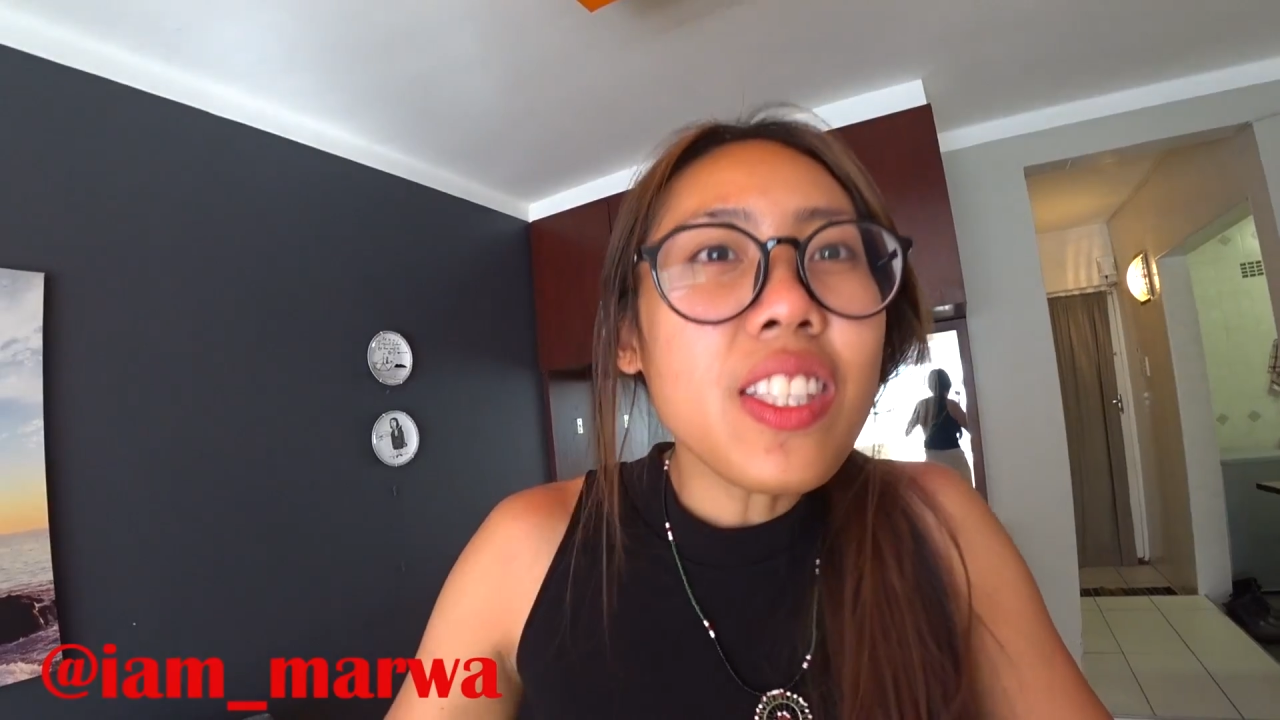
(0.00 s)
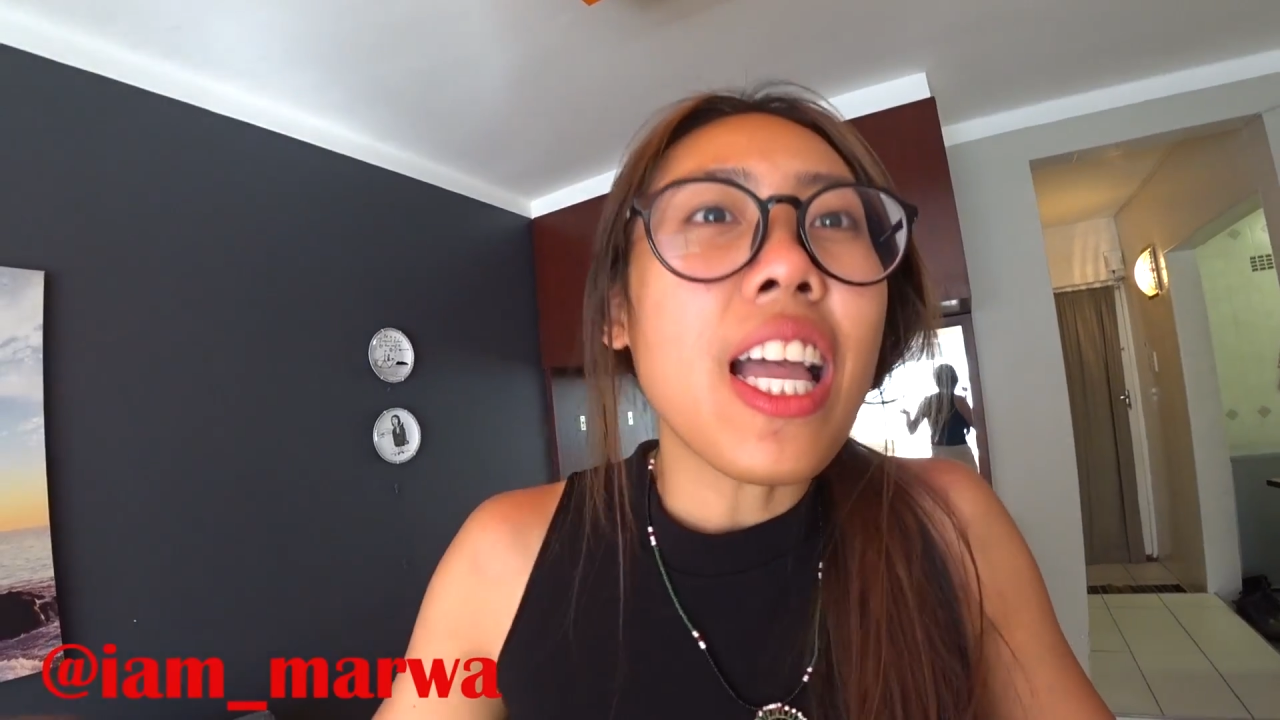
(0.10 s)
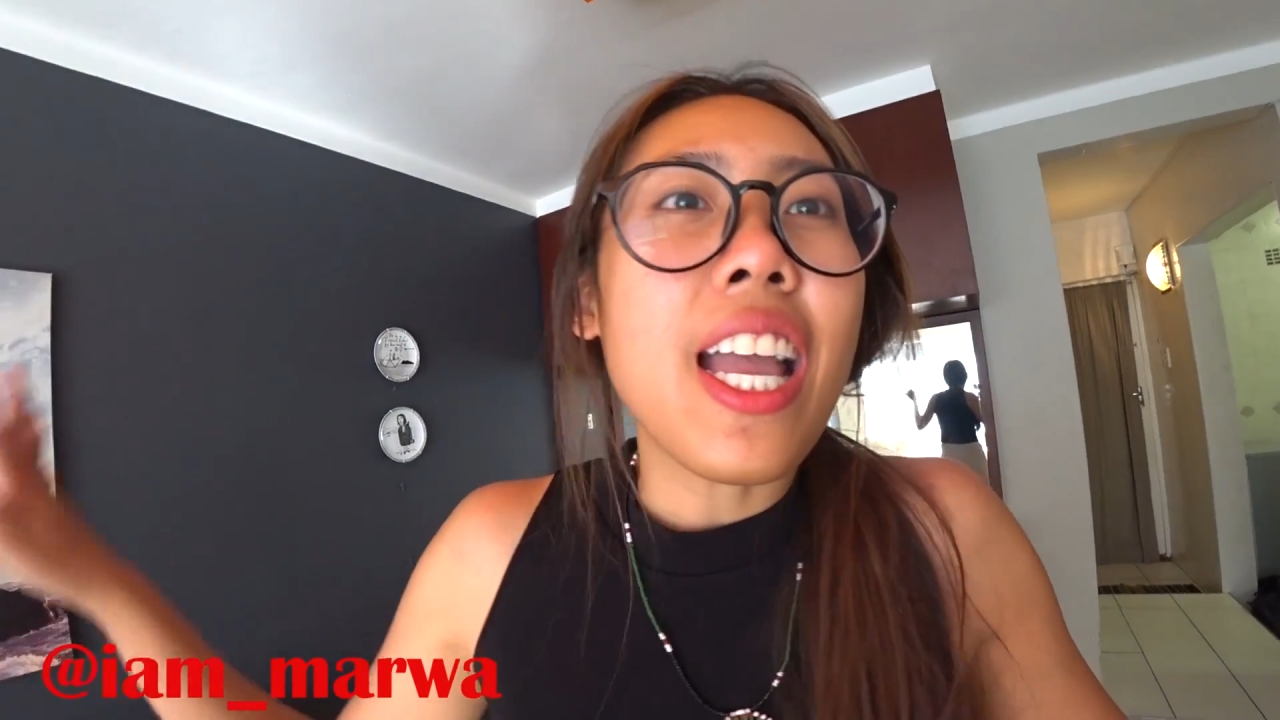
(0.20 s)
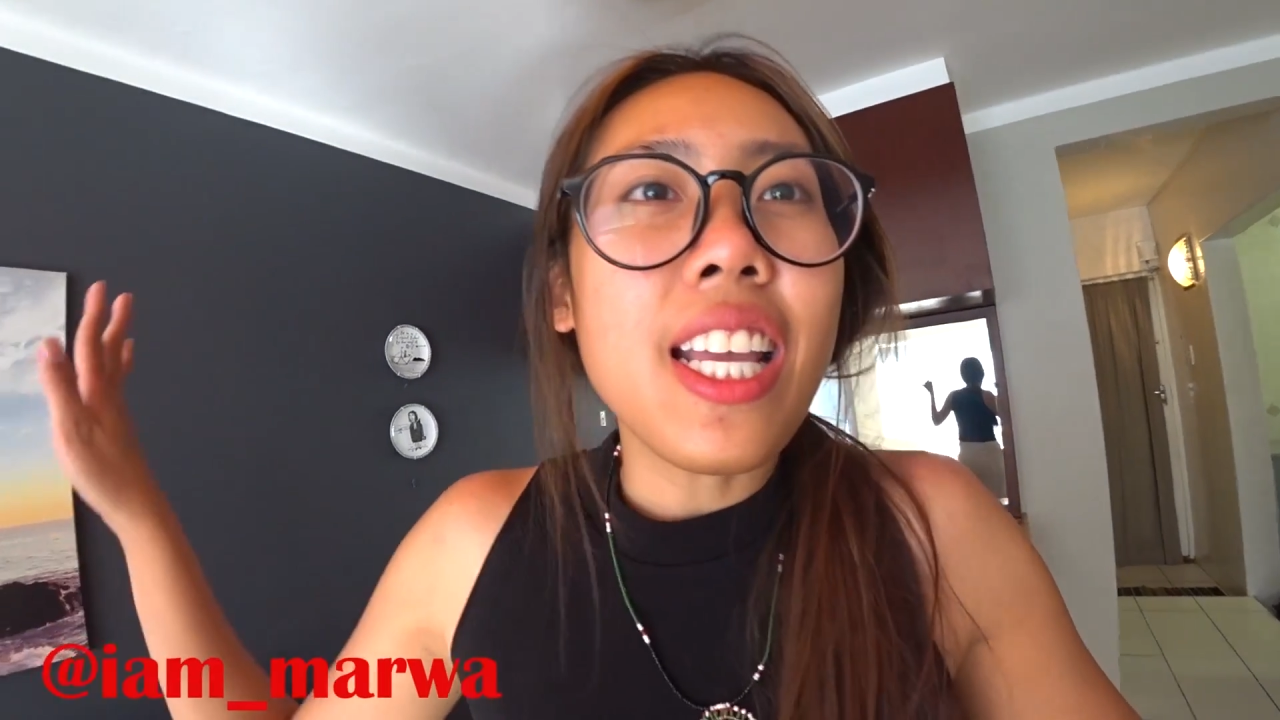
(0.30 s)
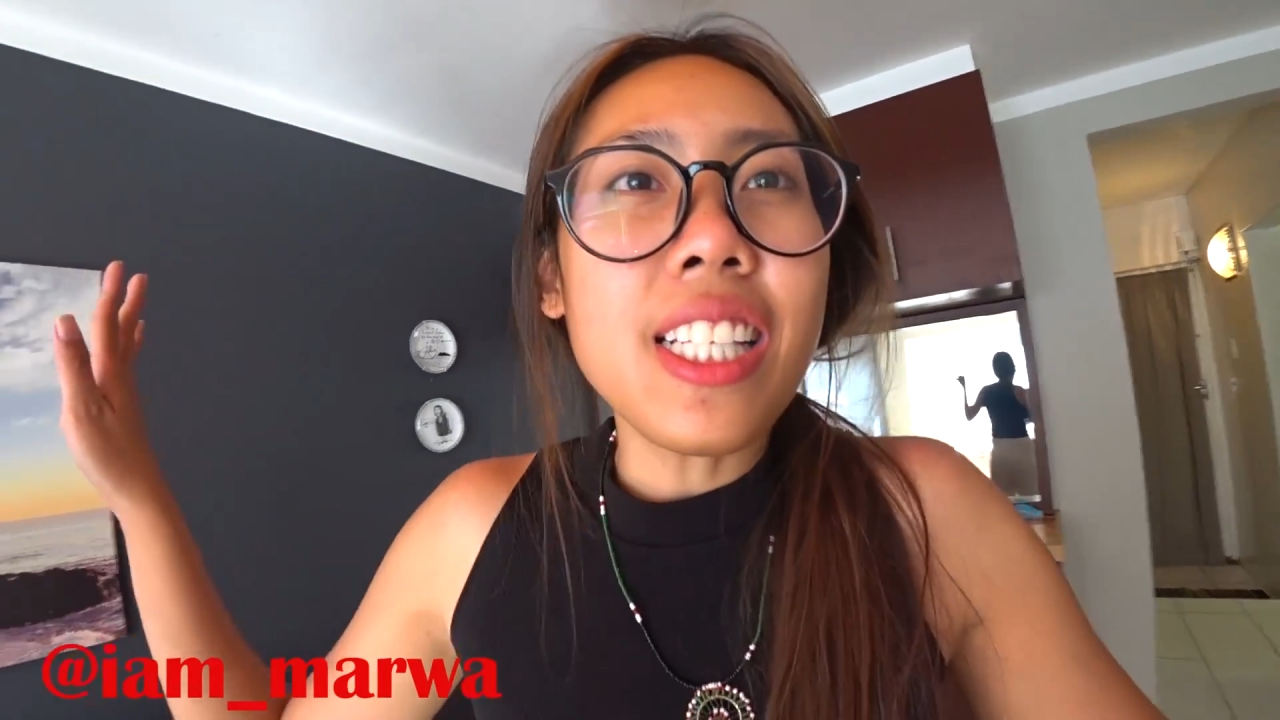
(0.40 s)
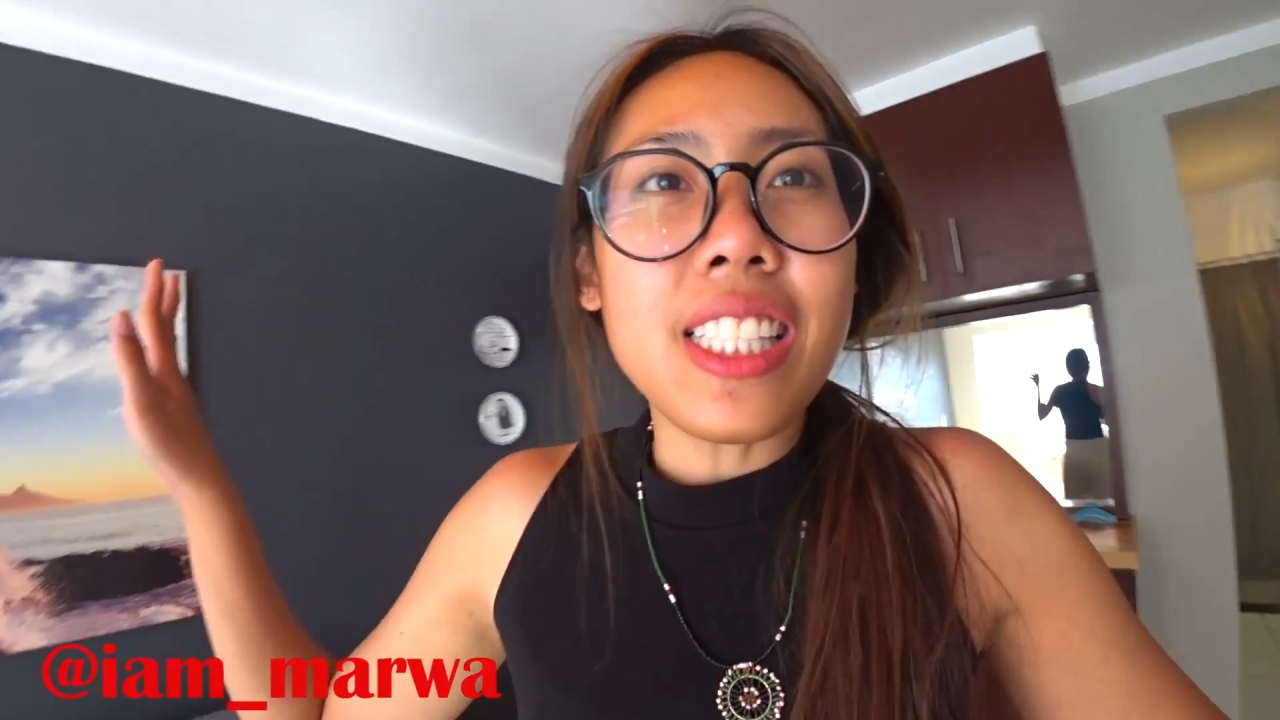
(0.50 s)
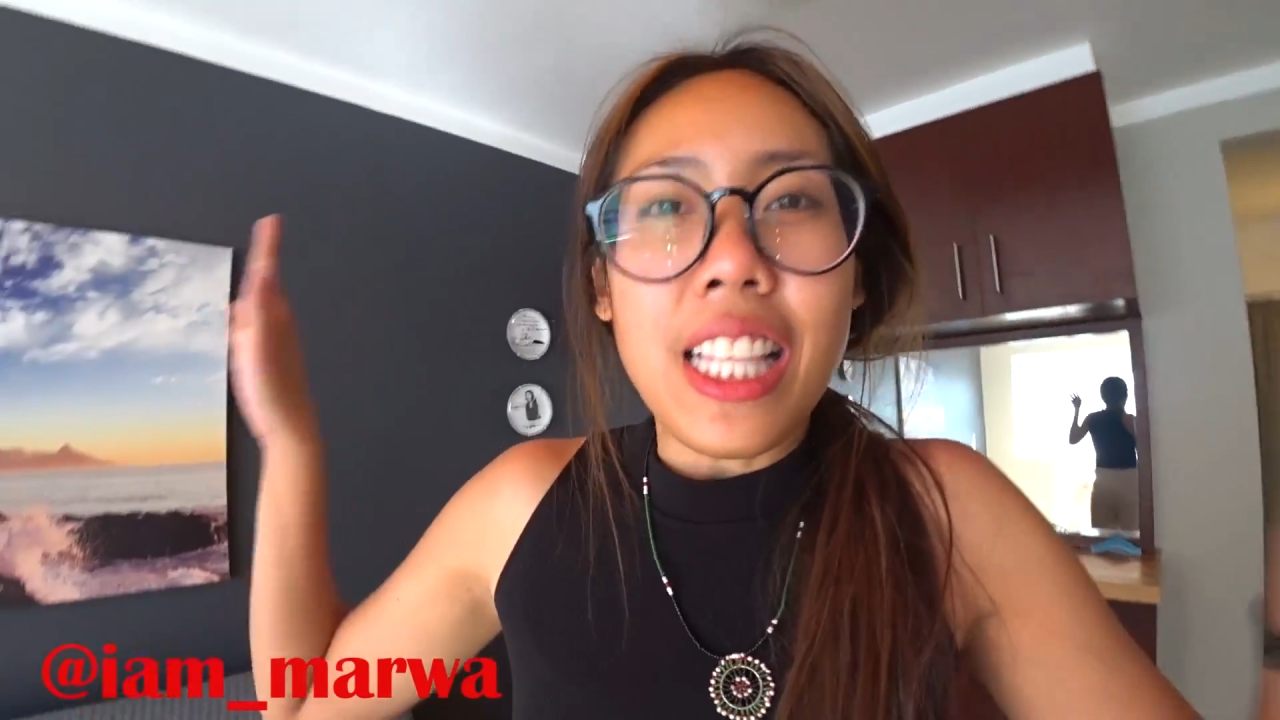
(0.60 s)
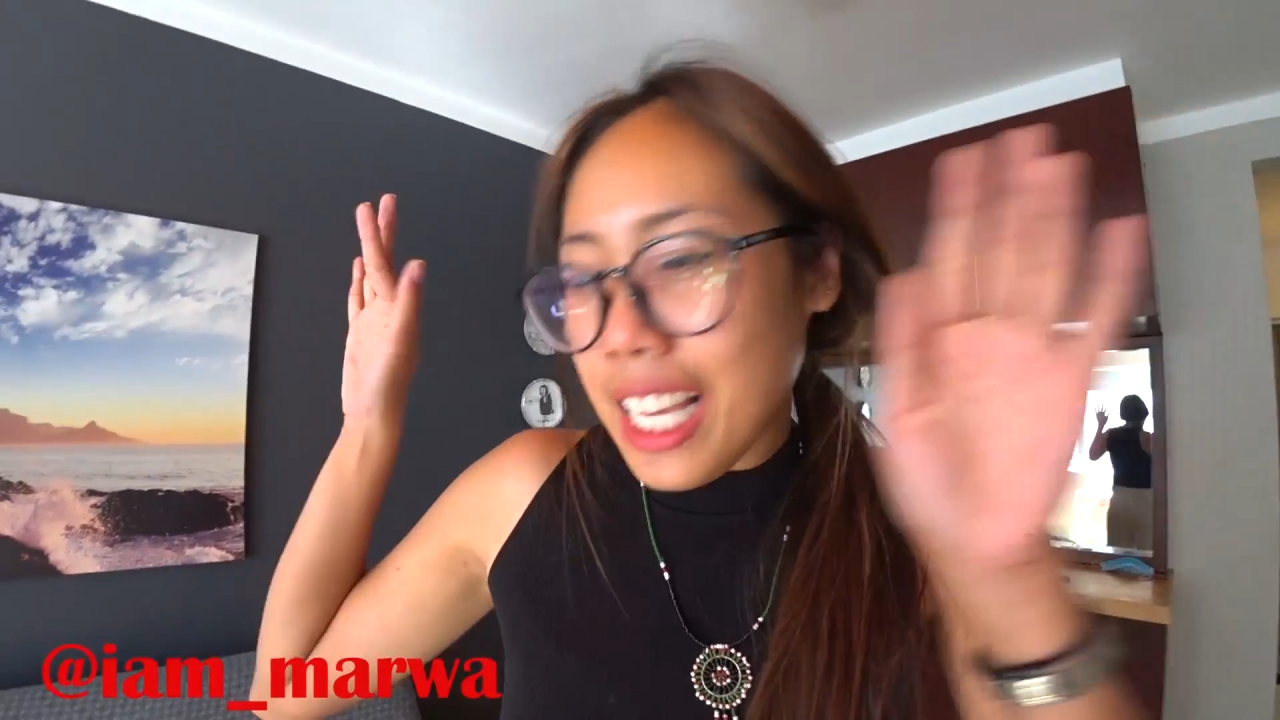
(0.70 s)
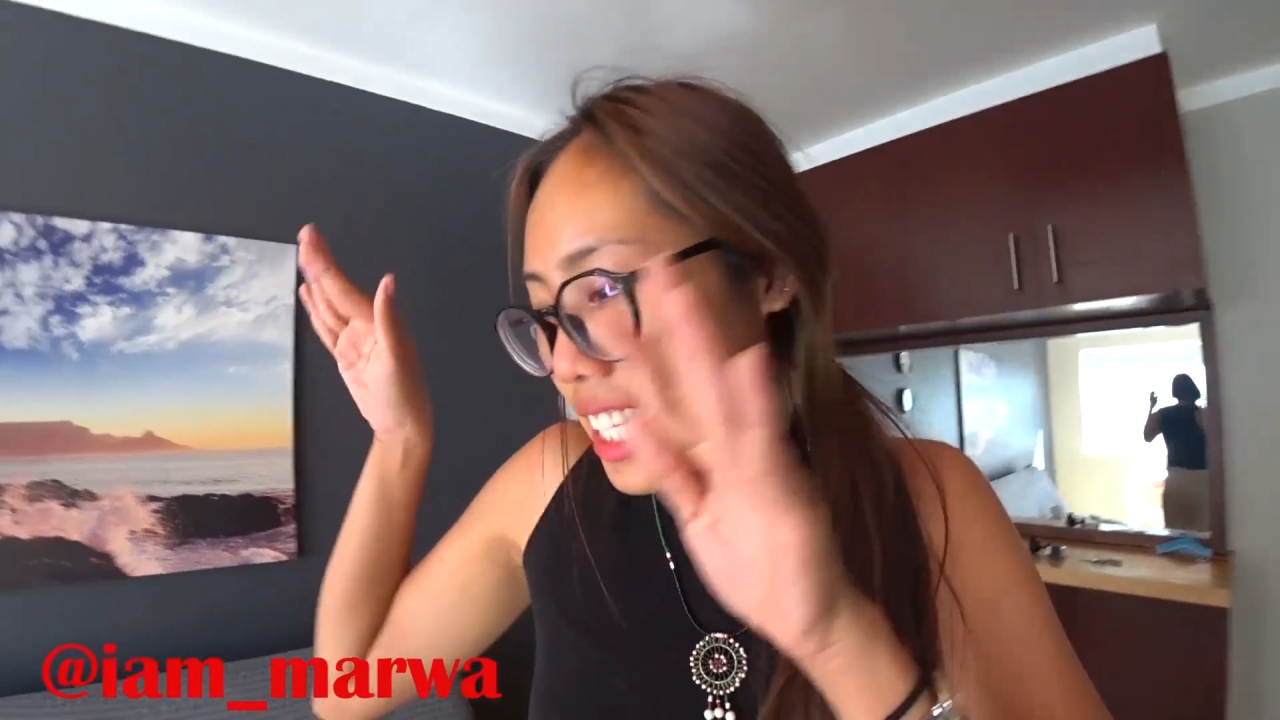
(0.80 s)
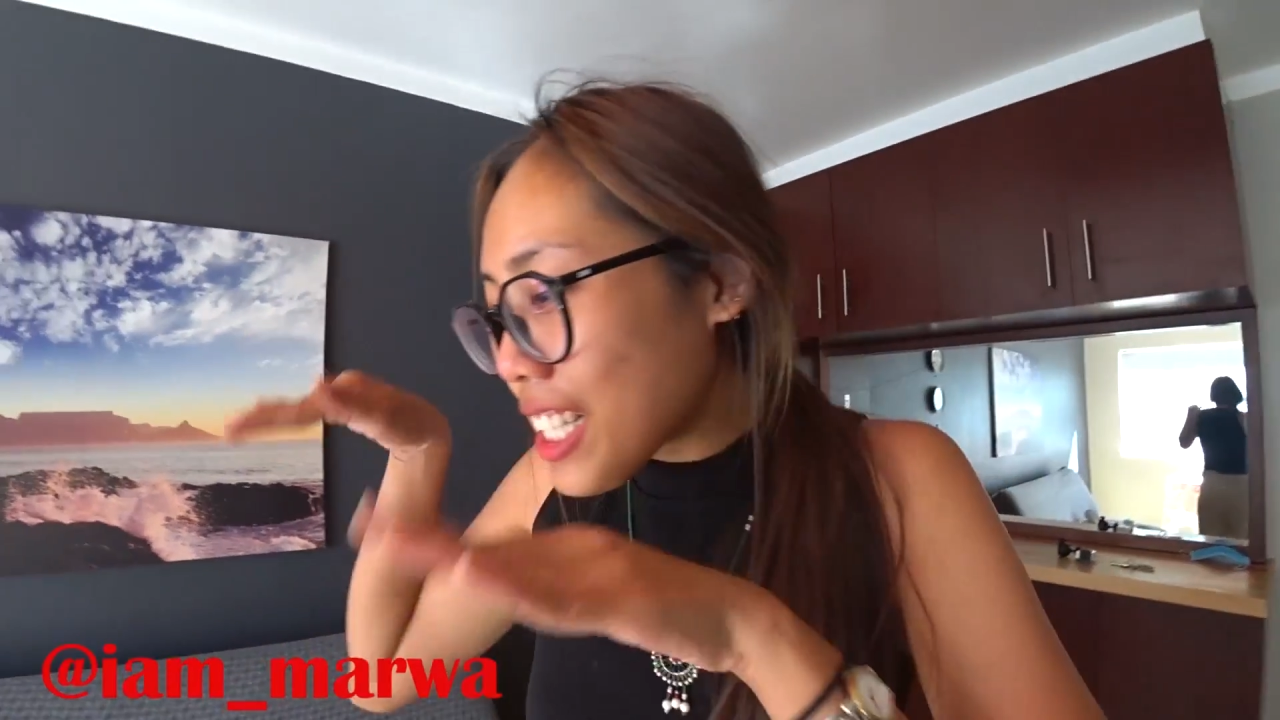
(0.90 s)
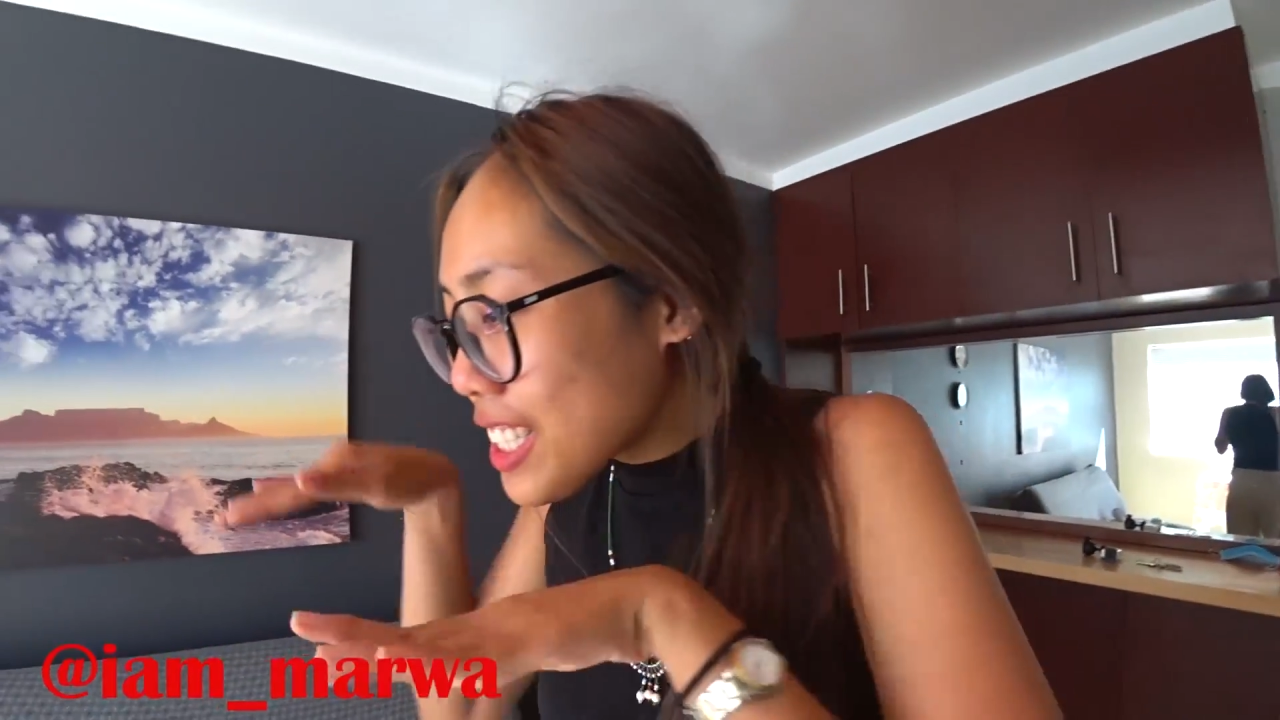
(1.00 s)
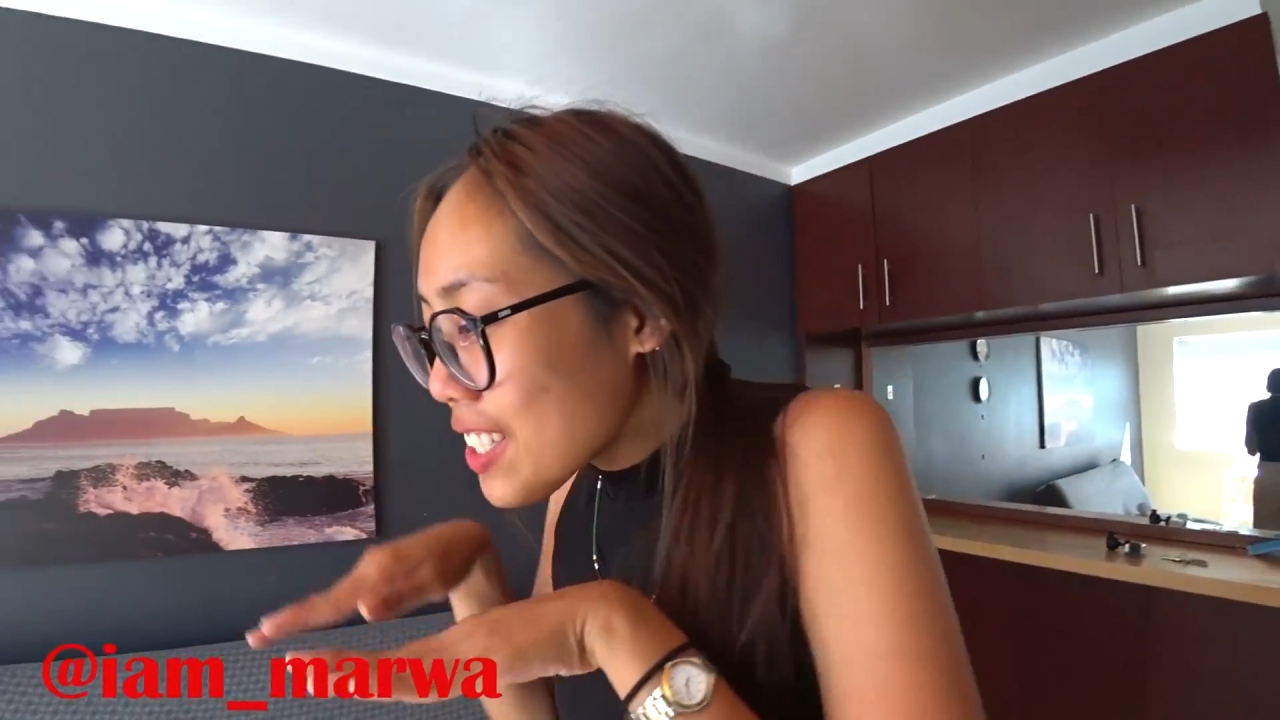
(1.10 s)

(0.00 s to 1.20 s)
nice, like, yes.